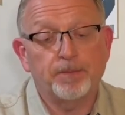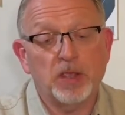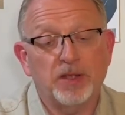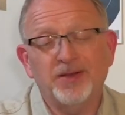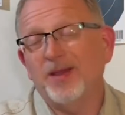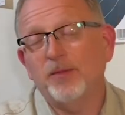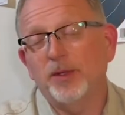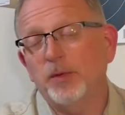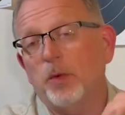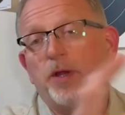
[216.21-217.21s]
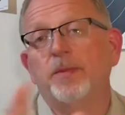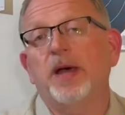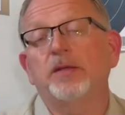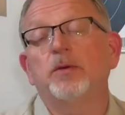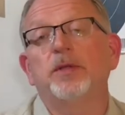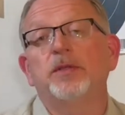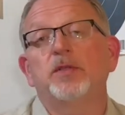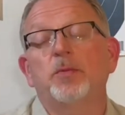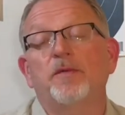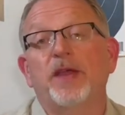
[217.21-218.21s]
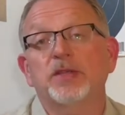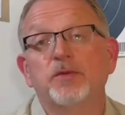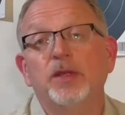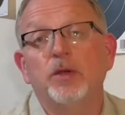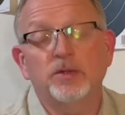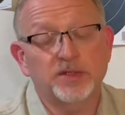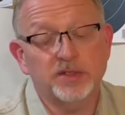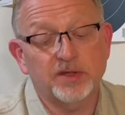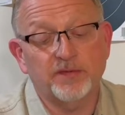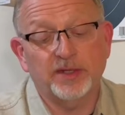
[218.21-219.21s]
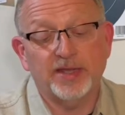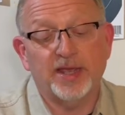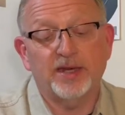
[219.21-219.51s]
you're not really worried about doing super fast reloads and stuff like that.